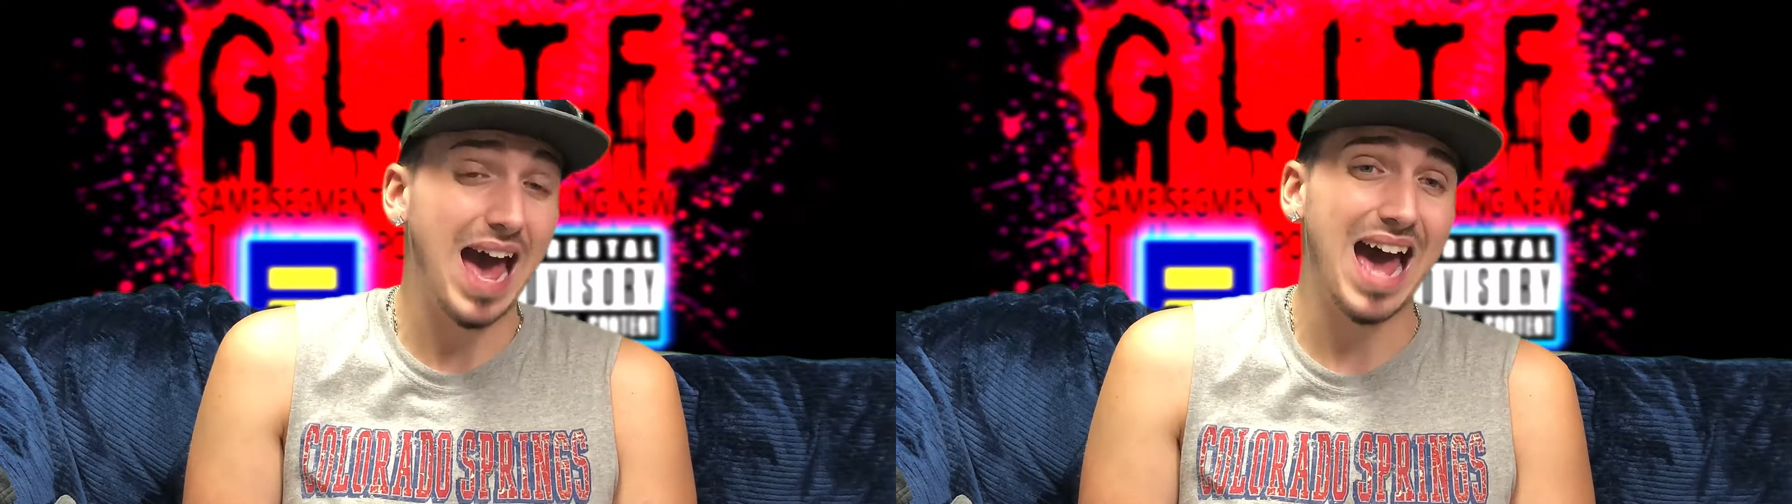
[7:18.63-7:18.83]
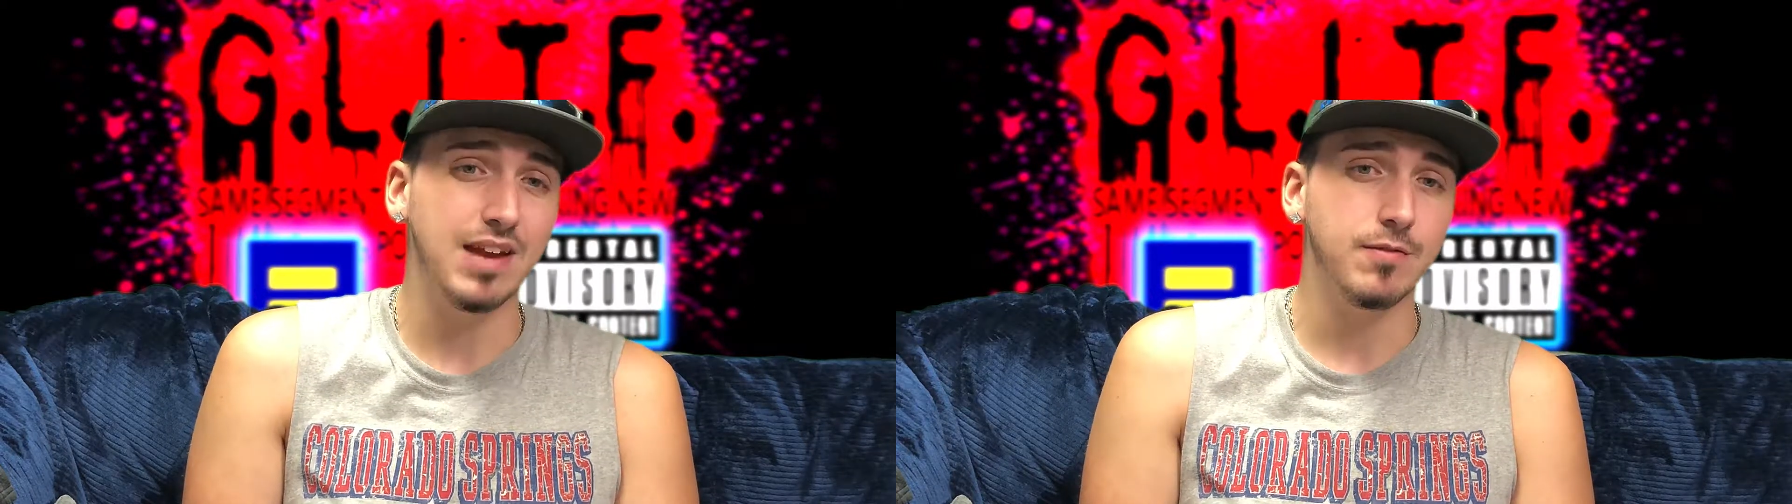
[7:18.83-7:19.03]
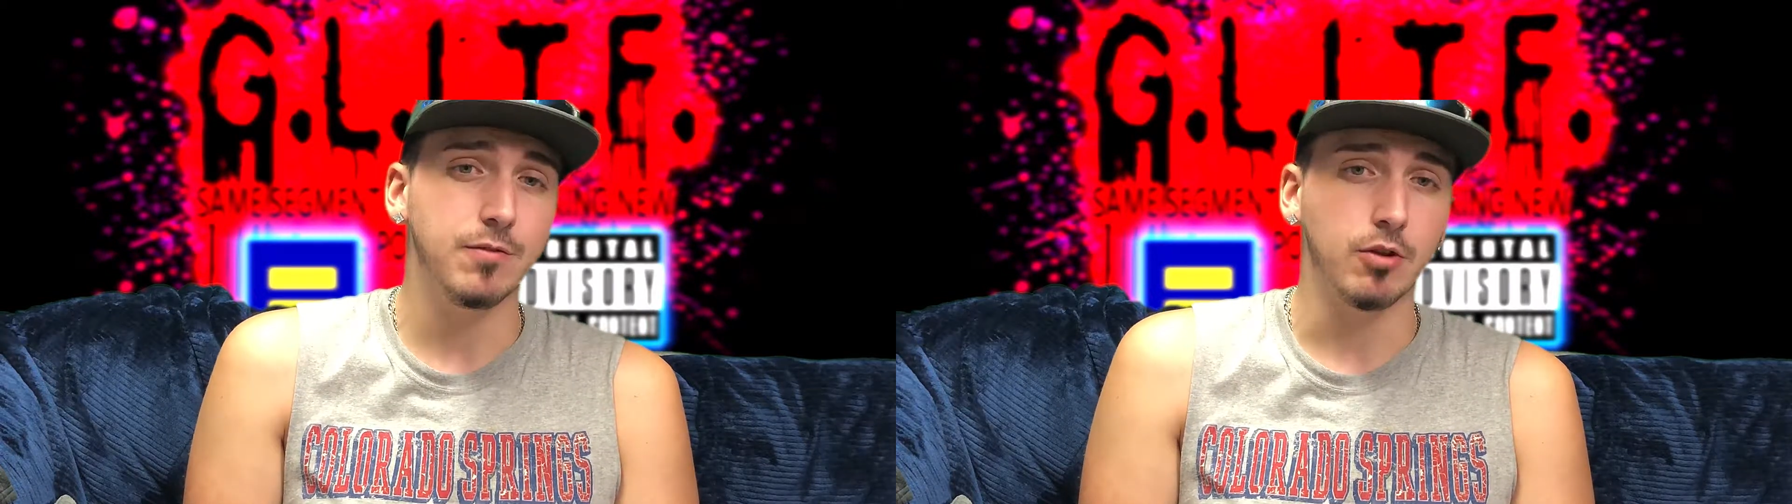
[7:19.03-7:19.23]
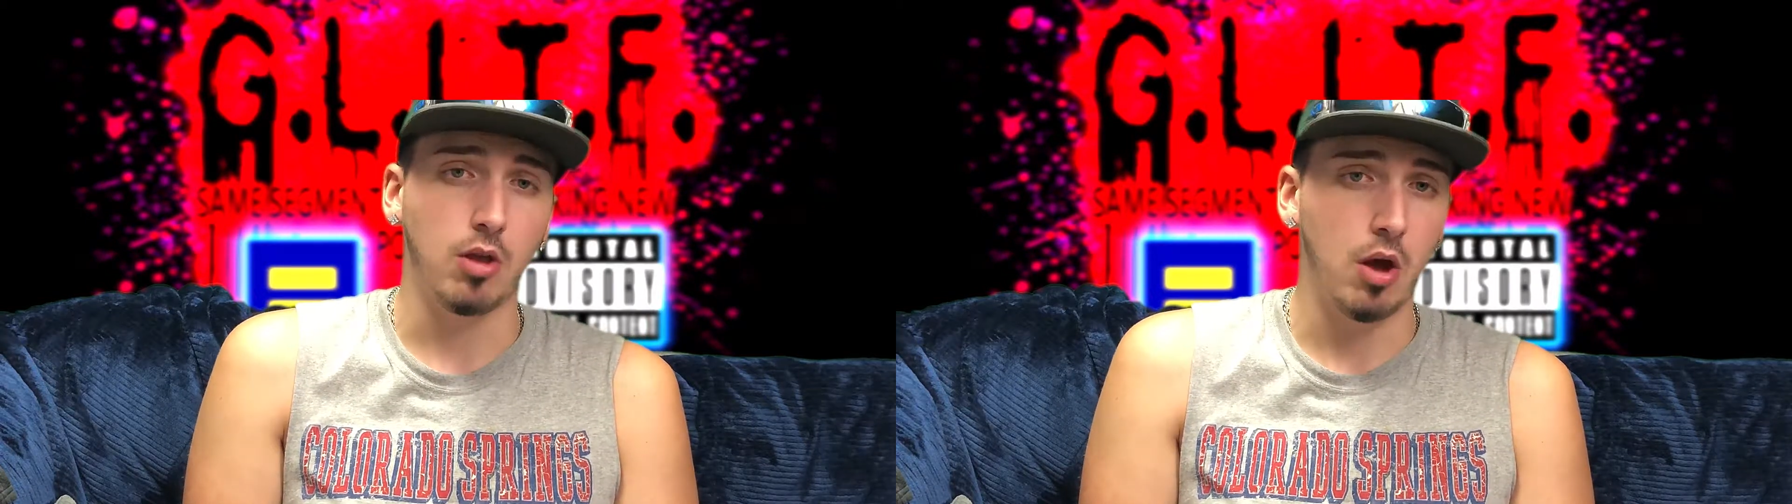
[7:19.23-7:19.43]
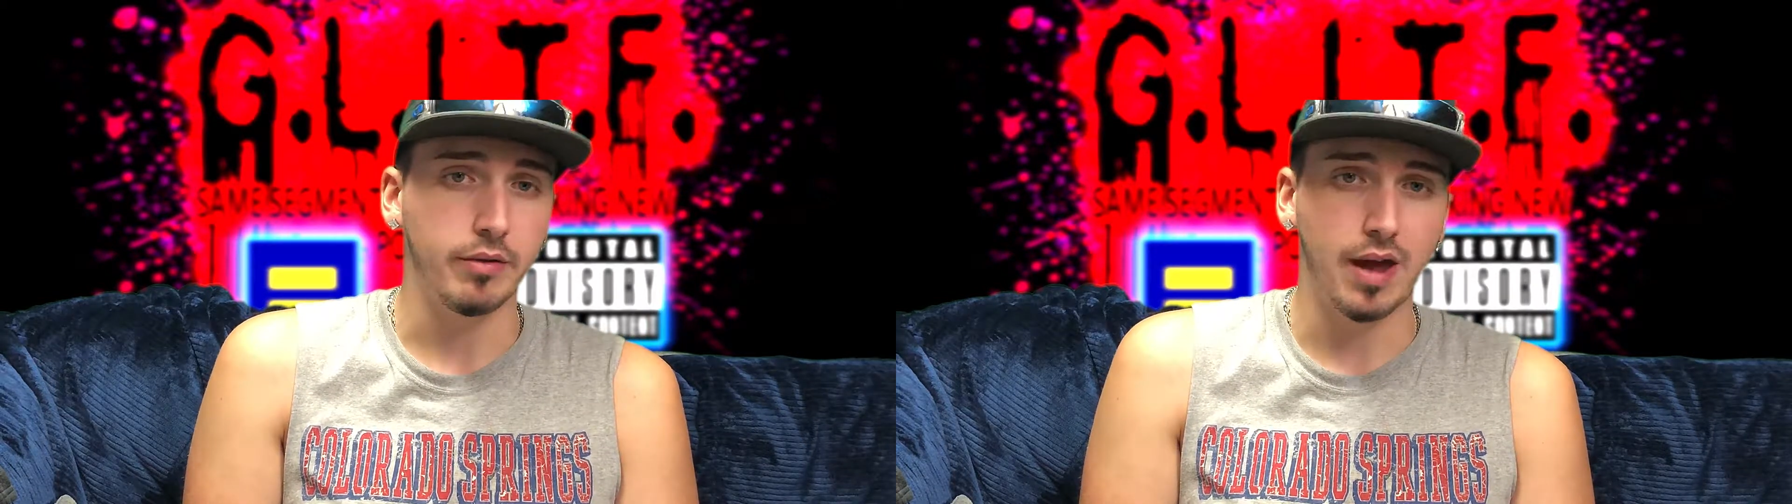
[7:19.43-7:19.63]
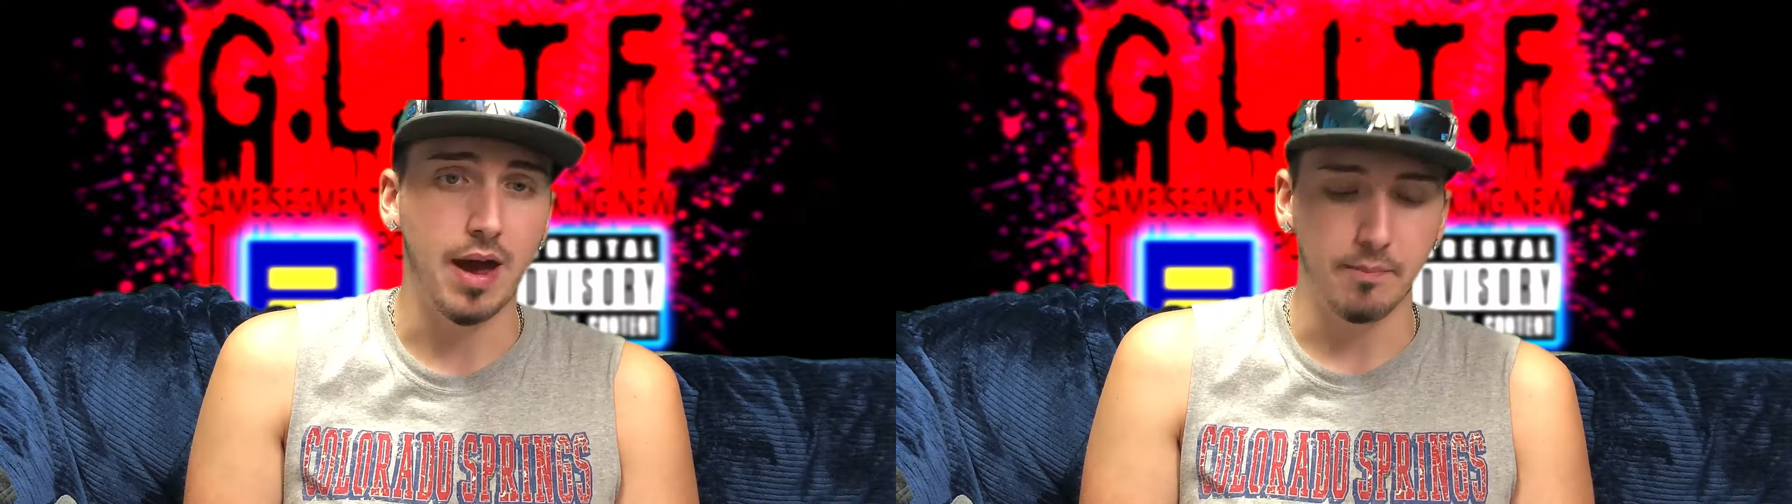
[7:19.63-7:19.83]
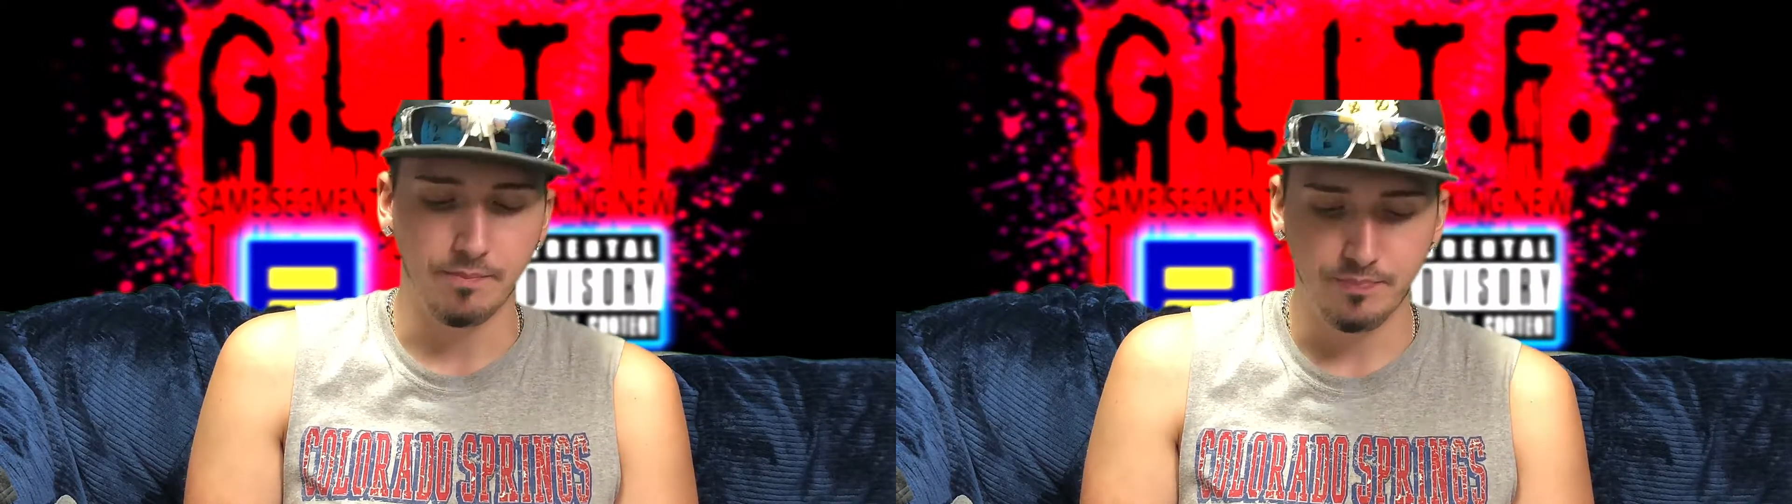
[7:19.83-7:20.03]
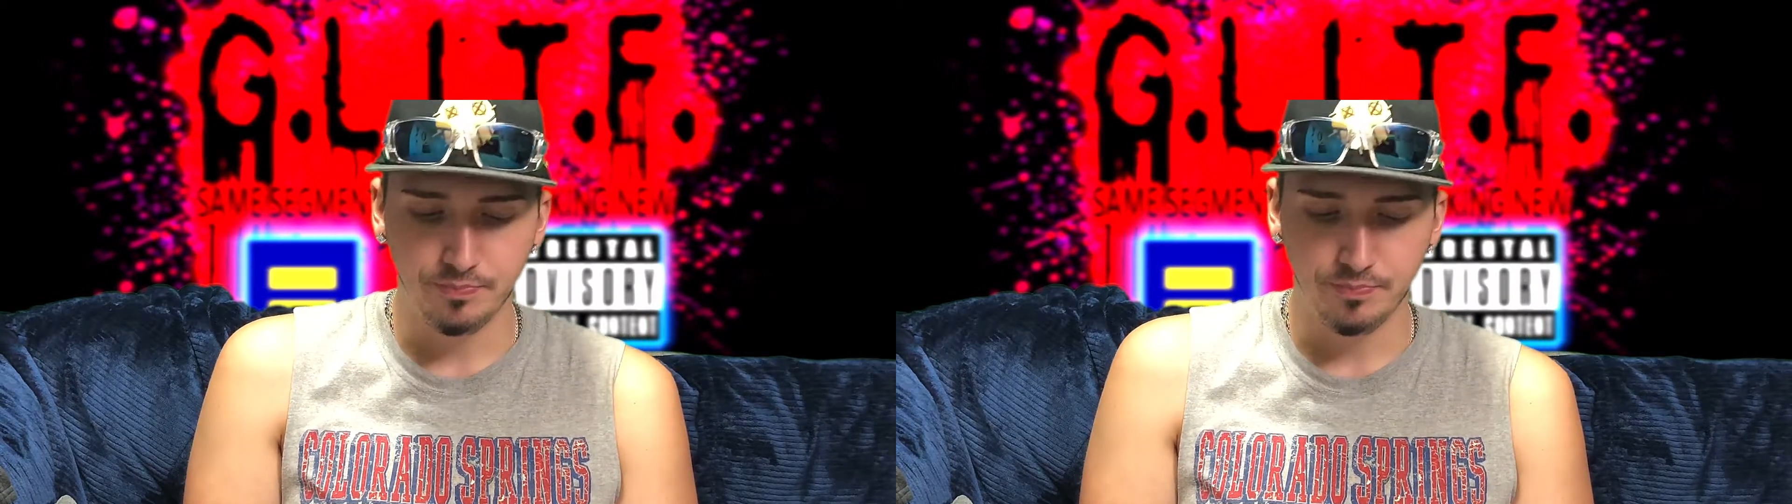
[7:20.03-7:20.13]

had for a long time.